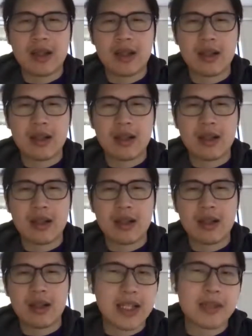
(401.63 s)
program
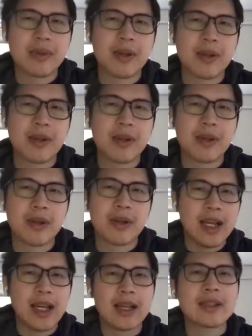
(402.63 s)
domains because the
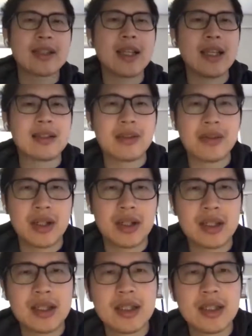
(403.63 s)
AST is shared.